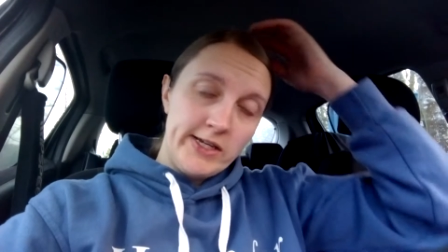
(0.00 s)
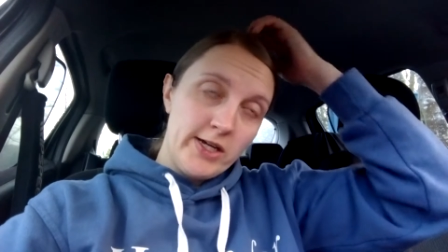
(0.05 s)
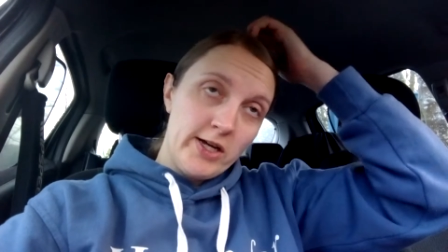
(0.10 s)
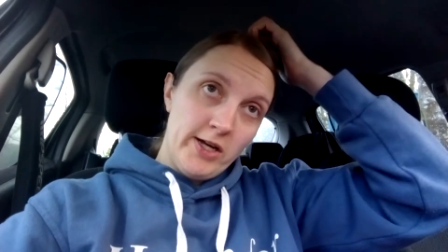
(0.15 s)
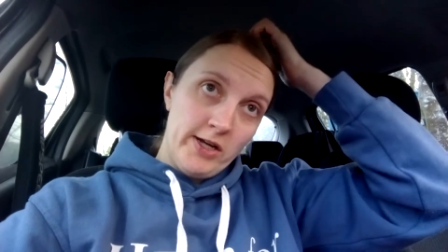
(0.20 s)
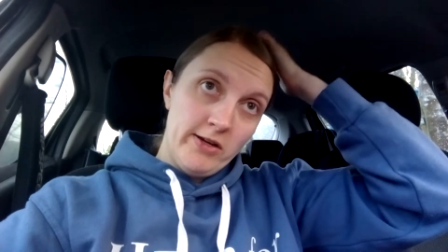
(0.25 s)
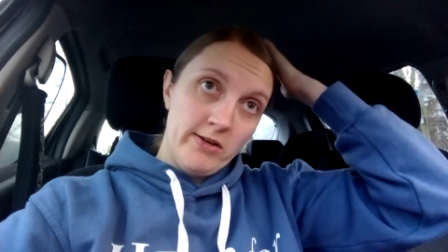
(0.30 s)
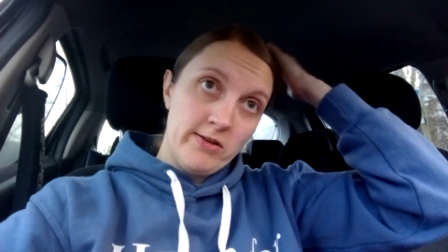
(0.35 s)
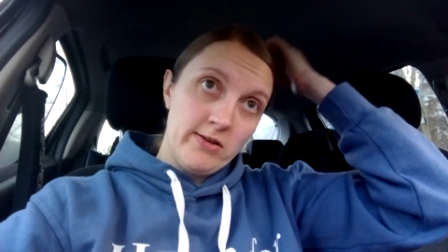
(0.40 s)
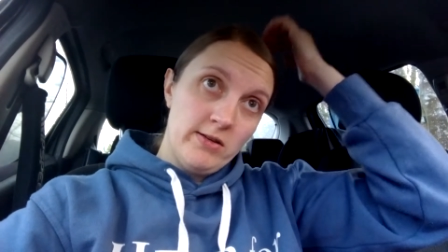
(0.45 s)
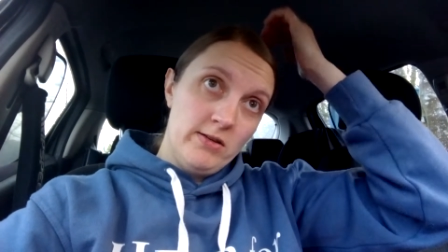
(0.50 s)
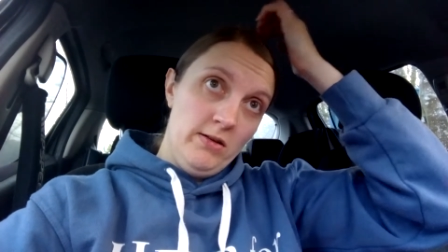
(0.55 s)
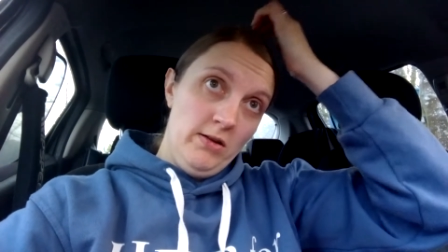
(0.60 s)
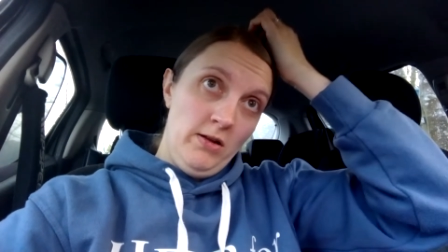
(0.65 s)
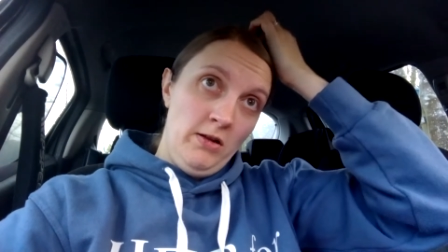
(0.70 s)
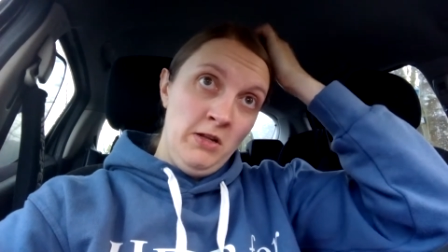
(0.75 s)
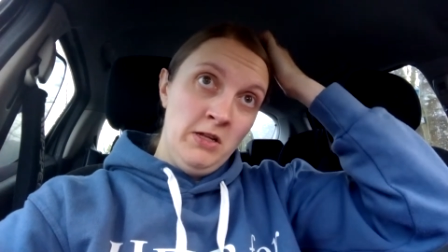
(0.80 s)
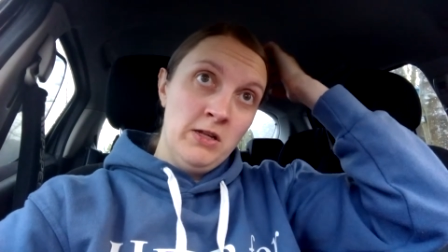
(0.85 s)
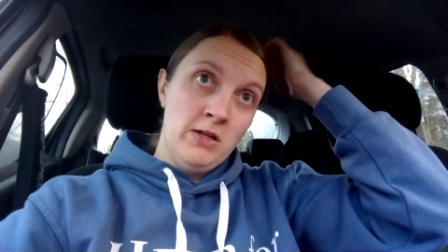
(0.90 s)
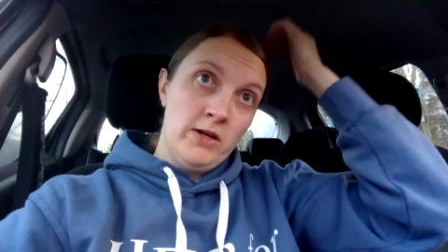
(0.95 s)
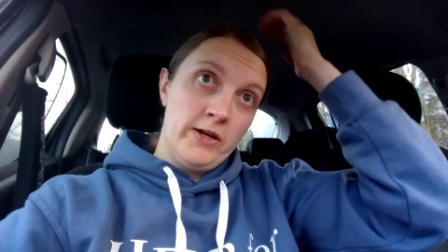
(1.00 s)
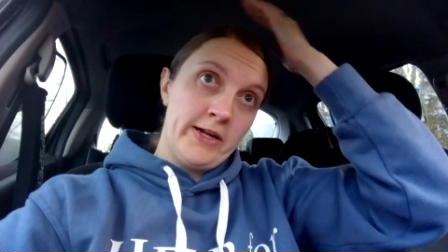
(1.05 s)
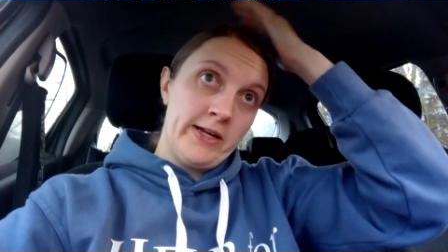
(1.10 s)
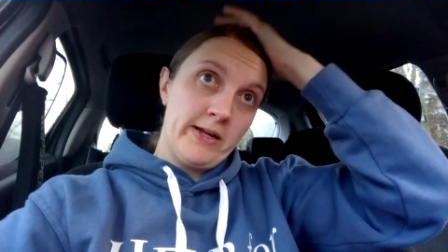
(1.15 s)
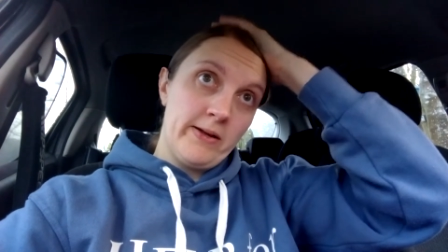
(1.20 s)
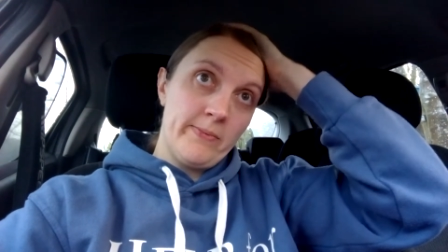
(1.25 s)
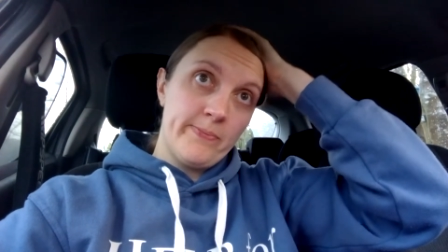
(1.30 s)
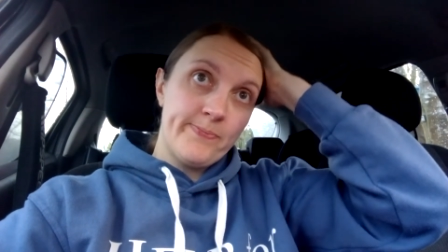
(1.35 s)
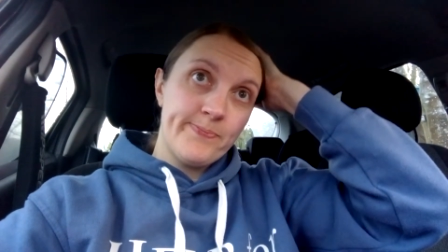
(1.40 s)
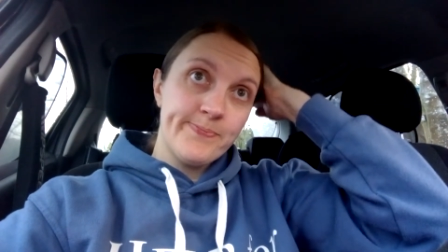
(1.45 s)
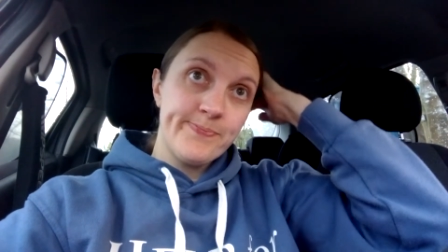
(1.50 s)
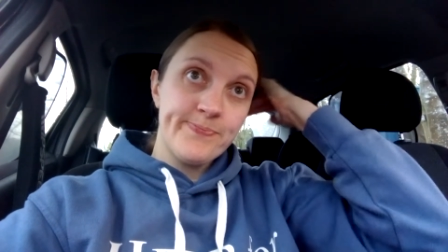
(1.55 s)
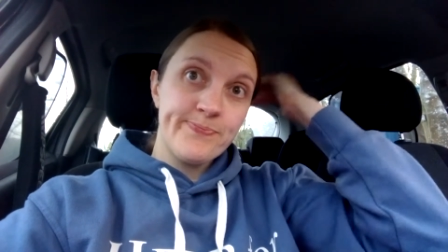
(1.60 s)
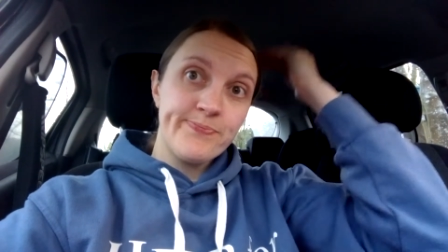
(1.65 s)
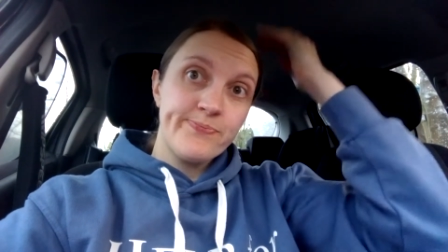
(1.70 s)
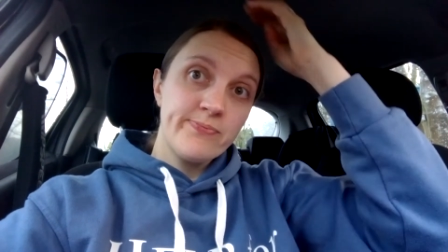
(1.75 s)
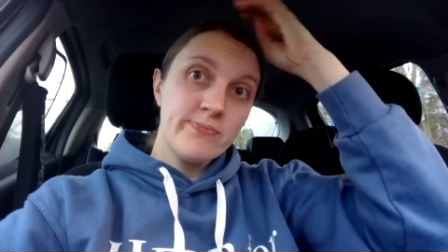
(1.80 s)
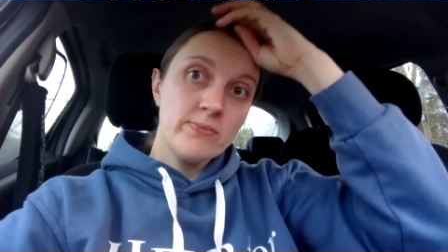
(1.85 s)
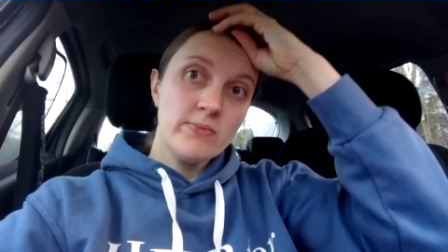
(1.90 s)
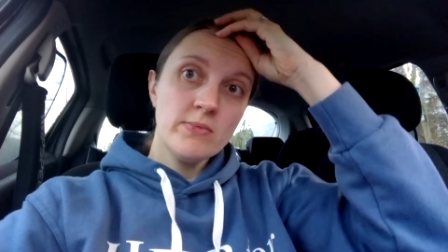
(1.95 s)
good like
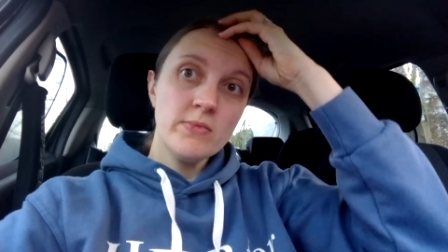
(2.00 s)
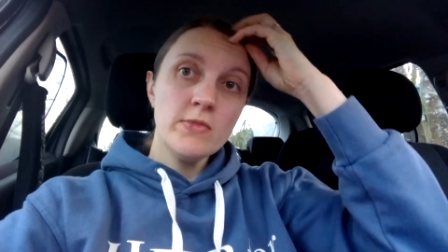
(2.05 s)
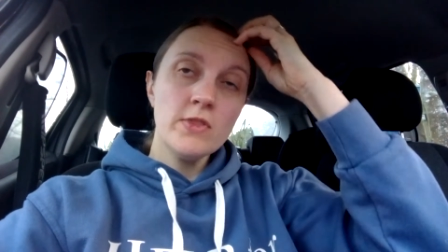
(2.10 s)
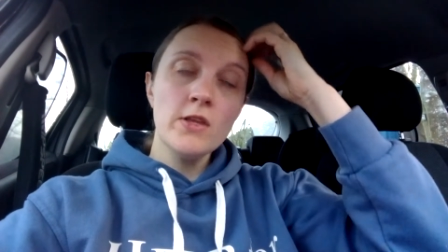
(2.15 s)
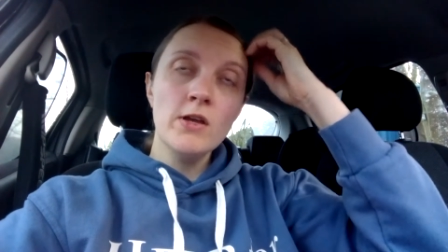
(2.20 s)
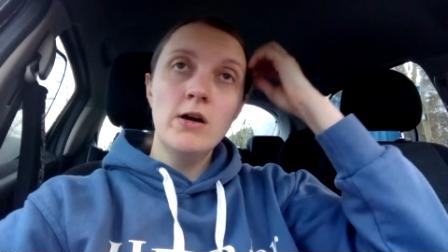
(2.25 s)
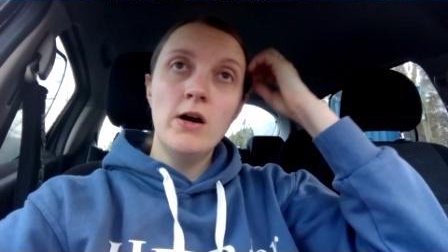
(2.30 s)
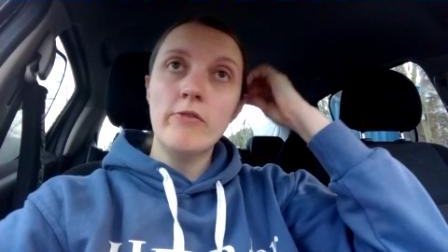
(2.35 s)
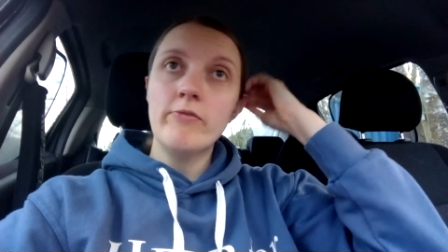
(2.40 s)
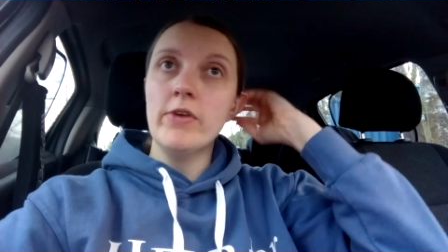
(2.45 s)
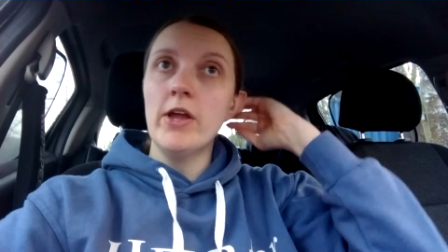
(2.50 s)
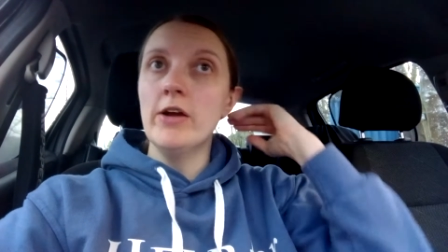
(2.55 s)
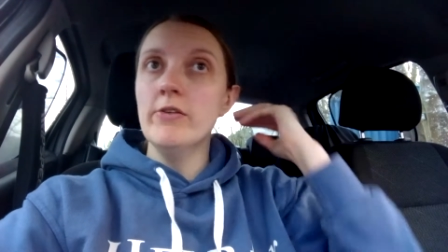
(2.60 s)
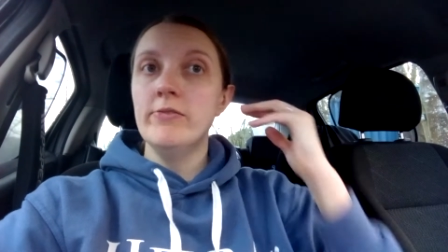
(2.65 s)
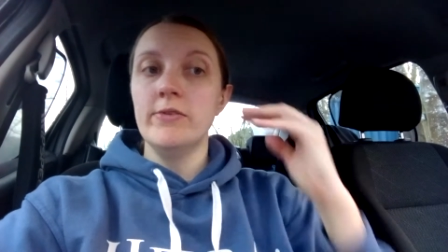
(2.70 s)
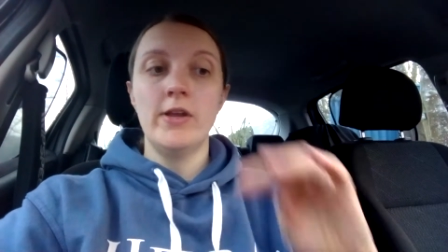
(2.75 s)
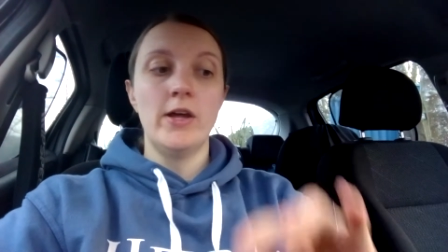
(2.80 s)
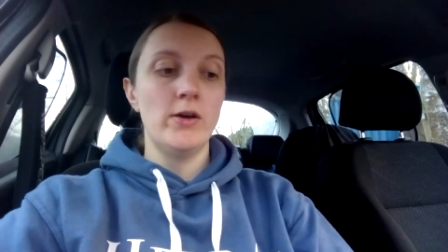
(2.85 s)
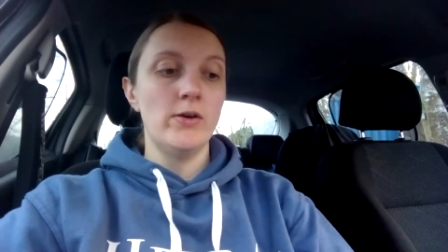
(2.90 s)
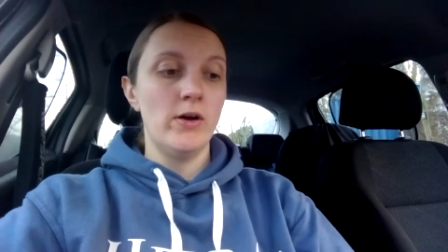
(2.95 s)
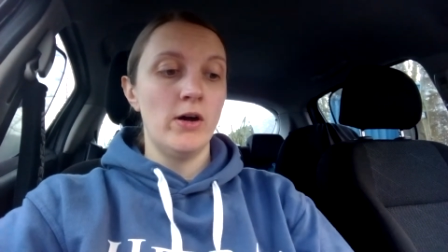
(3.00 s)
I've known no